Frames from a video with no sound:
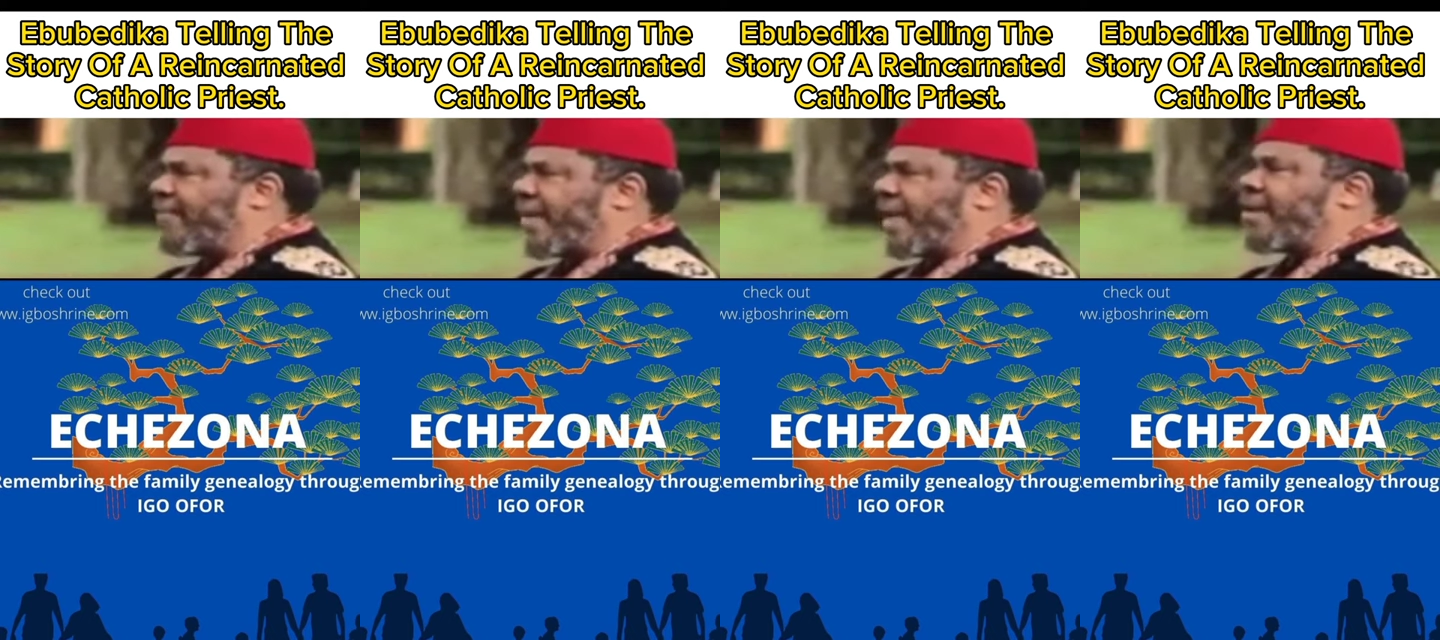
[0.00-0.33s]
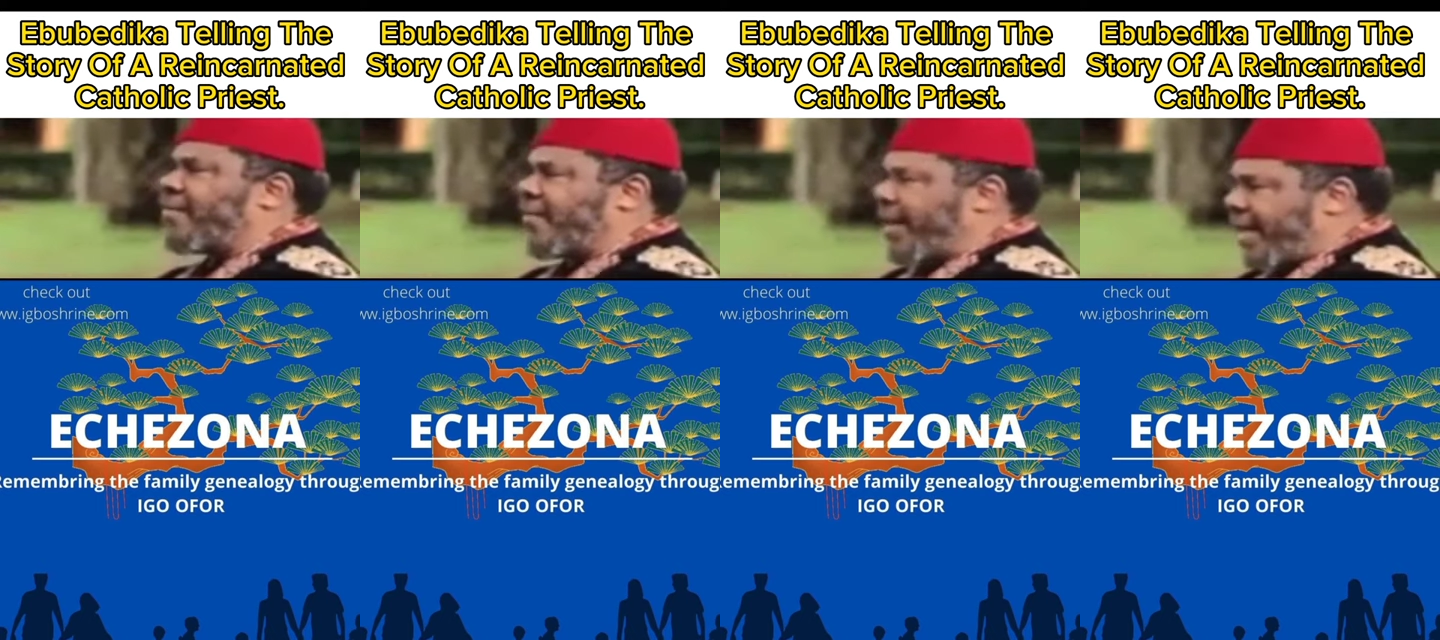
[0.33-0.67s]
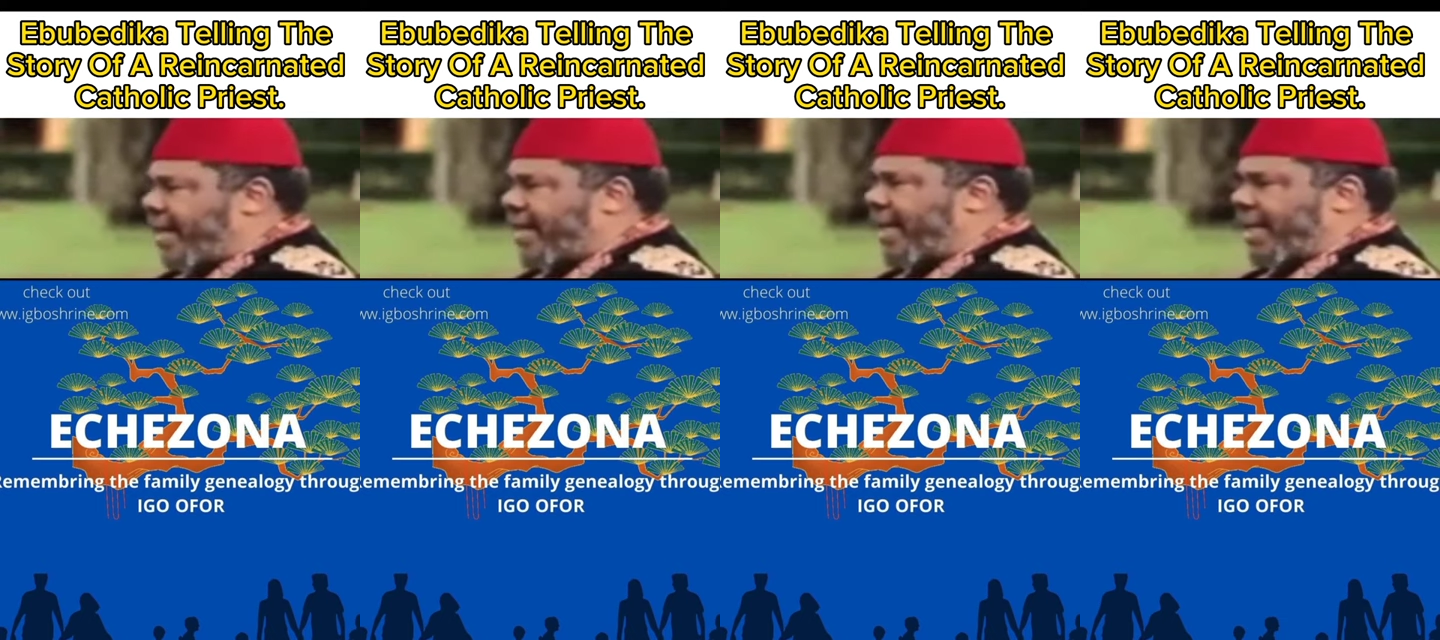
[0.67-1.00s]
believe
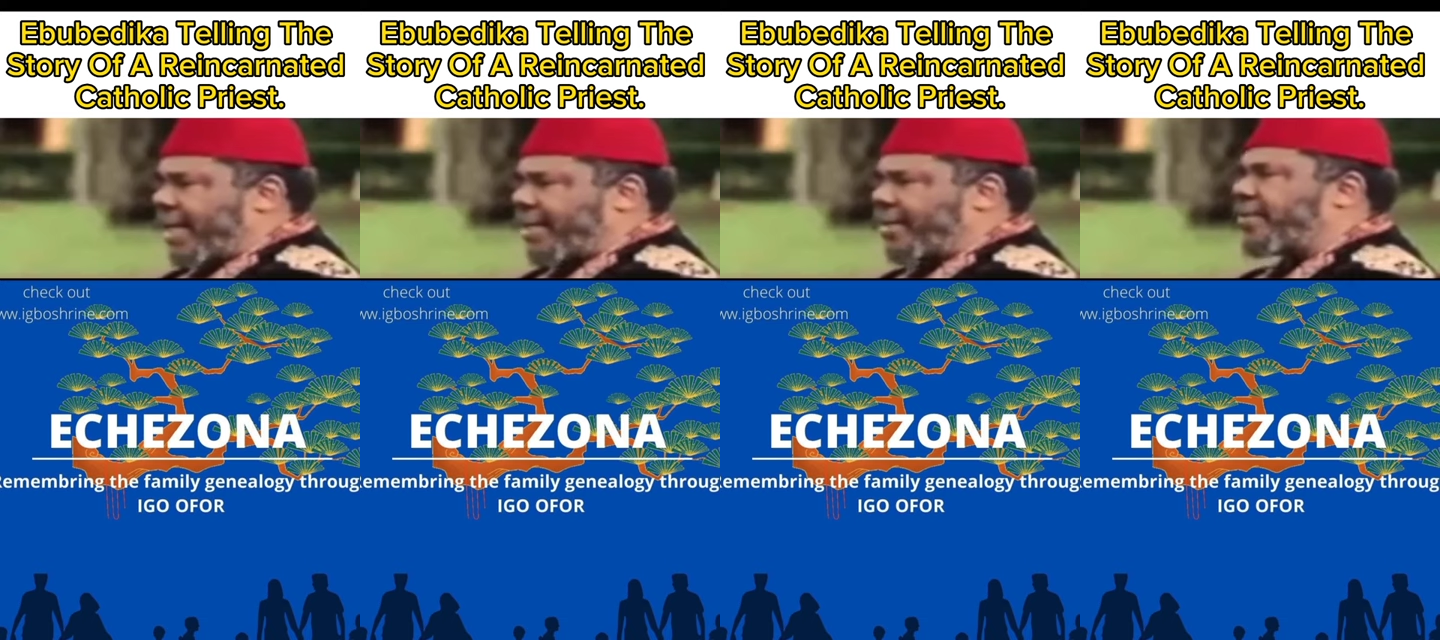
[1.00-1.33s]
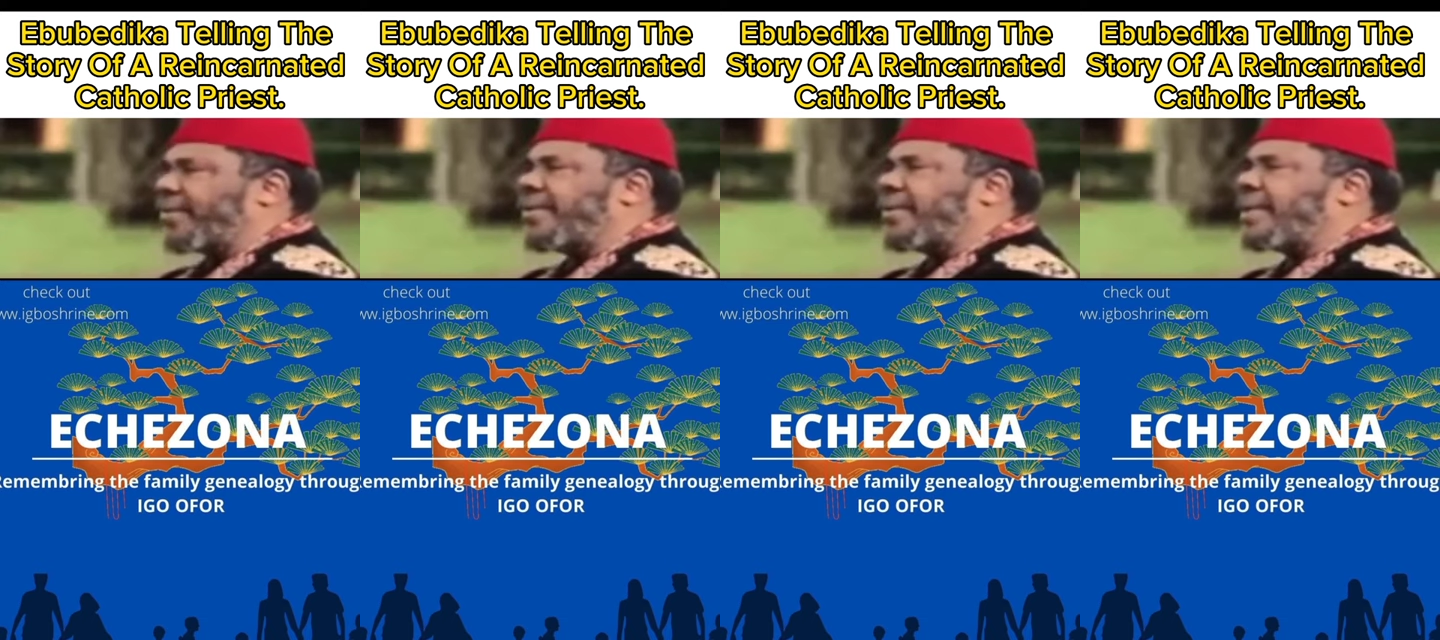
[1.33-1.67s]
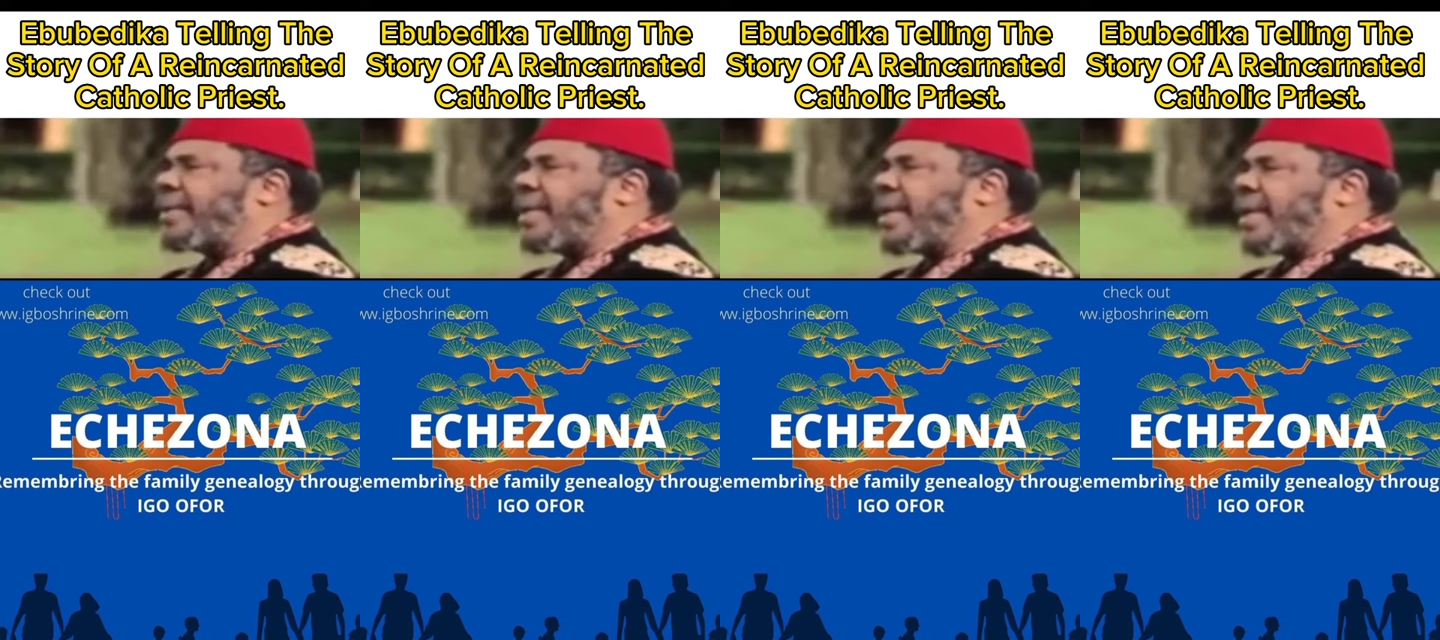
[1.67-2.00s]
in reincarnation.